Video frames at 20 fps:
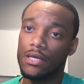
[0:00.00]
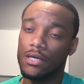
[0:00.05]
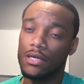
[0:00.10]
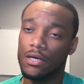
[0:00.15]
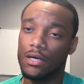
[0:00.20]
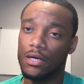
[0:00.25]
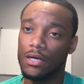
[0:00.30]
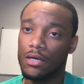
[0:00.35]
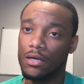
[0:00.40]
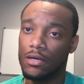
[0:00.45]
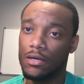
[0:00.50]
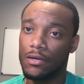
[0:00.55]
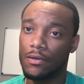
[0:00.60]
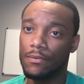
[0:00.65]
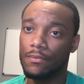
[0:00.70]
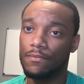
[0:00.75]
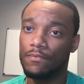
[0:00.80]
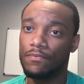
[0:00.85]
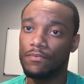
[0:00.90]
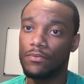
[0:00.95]

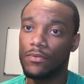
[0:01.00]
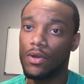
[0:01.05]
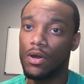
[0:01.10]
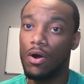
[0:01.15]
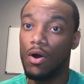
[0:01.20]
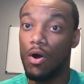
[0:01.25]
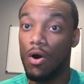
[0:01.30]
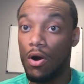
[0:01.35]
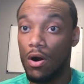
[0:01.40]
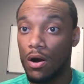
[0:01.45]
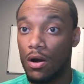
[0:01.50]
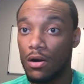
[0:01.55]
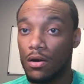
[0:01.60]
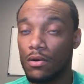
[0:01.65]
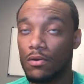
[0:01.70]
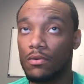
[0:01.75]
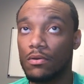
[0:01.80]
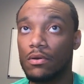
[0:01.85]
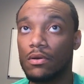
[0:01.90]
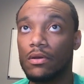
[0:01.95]

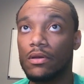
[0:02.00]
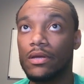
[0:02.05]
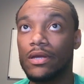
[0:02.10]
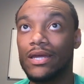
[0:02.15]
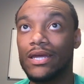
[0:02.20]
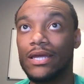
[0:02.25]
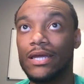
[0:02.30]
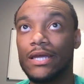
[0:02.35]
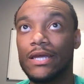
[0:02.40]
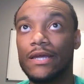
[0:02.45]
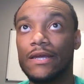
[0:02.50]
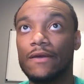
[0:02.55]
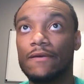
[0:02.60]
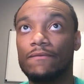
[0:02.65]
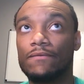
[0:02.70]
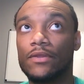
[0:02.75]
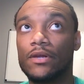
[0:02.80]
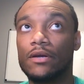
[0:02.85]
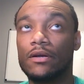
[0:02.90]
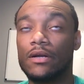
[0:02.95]
Or
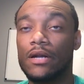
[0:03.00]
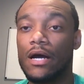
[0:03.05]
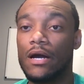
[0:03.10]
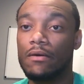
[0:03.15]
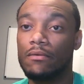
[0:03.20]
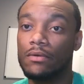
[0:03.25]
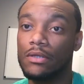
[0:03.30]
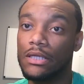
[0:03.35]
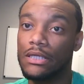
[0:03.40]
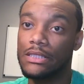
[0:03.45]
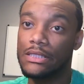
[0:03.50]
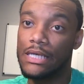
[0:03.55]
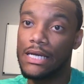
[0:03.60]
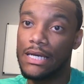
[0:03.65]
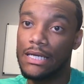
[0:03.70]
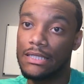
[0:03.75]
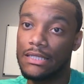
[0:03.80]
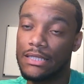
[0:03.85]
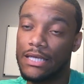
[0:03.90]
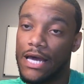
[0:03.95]
if they're not really
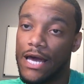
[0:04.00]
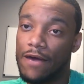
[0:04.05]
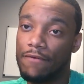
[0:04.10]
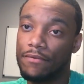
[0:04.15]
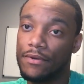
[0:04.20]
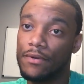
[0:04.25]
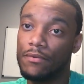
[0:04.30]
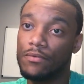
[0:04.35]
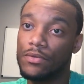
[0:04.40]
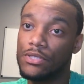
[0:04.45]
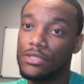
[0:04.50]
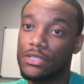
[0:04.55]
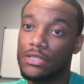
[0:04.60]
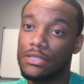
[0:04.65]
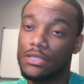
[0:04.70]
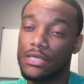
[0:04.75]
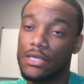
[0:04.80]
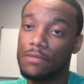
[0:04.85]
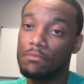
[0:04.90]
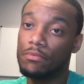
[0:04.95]
tech savvy, we
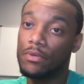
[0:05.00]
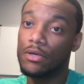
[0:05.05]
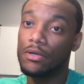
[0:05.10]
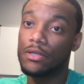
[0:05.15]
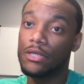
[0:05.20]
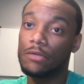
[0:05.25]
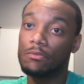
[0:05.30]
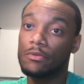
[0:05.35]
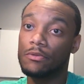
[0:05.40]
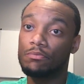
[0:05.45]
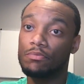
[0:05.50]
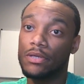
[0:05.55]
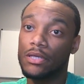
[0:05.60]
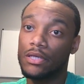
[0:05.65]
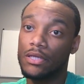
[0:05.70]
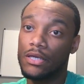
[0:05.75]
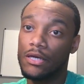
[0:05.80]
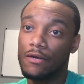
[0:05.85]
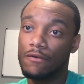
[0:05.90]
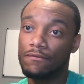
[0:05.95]
just email them a
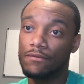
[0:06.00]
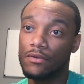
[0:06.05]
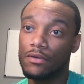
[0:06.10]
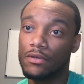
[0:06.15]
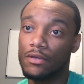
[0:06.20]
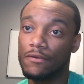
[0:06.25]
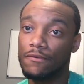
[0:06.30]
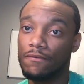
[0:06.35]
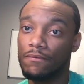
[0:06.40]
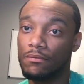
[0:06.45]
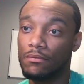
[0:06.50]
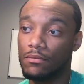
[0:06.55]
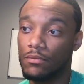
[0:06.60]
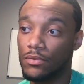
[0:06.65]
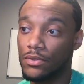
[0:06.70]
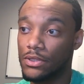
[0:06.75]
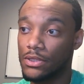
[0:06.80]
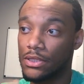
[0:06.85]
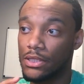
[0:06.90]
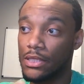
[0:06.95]
PDF. We
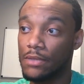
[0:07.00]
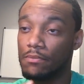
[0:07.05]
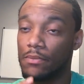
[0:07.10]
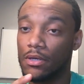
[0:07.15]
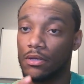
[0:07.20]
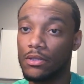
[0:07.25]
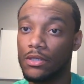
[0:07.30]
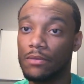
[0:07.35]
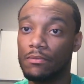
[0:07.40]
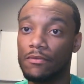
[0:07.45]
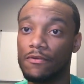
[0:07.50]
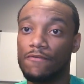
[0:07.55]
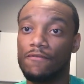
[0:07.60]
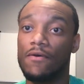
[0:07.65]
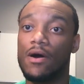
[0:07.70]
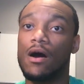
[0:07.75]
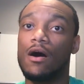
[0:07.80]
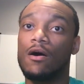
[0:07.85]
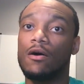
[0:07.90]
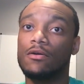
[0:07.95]
just email them the
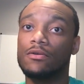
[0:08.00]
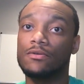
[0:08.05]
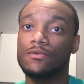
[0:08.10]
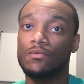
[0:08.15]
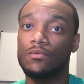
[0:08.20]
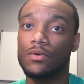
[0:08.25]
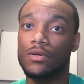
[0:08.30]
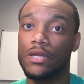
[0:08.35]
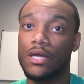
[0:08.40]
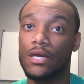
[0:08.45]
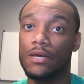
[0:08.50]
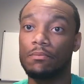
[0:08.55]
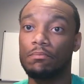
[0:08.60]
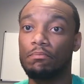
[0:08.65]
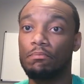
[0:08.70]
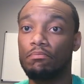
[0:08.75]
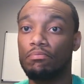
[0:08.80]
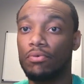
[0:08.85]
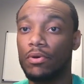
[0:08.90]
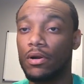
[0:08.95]
files where they can
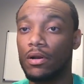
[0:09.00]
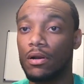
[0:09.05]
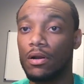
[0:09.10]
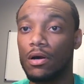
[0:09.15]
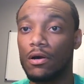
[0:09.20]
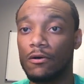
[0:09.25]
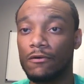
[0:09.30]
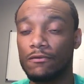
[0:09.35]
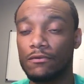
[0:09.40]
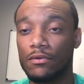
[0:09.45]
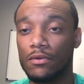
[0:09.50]
print it off,